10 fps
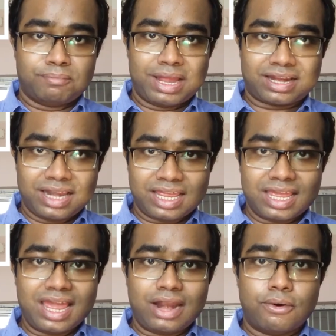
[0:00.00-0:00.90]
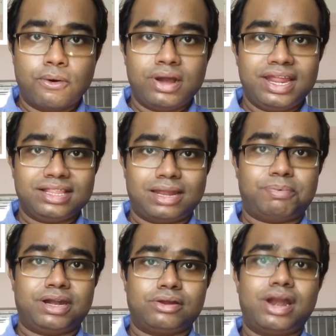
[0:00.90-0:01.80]
and holding that
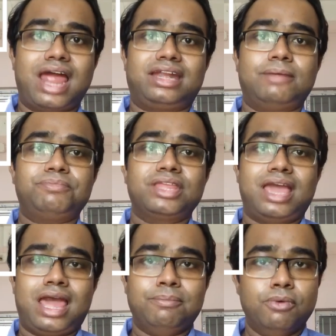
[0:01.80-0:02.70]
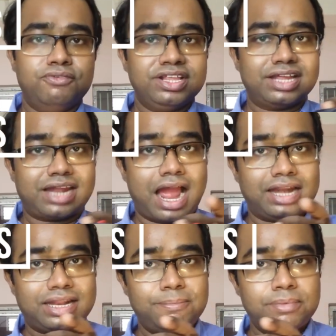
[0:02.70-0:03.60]
particular item and moving that
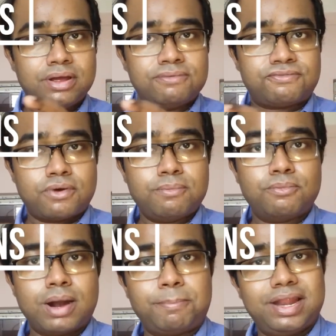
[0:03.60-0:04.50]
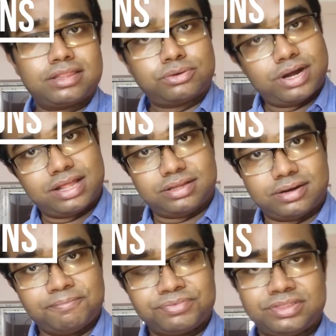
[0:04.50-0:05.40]
item from one place to
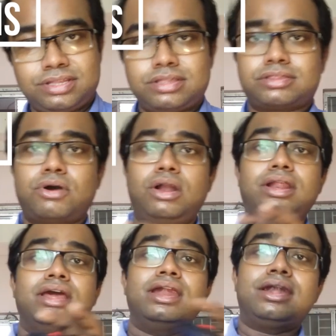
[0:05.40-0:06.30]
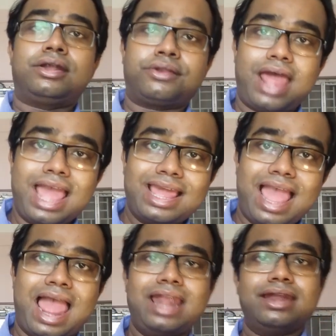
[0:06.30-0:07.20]
another. This is called drag
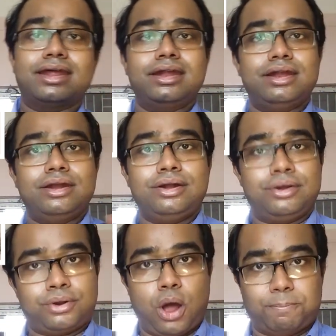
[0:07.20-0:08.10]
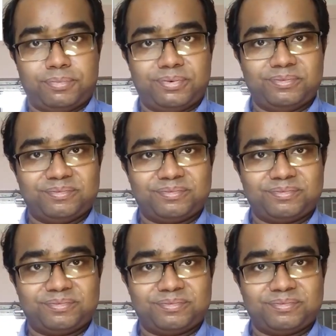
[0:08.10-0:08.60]
and drop.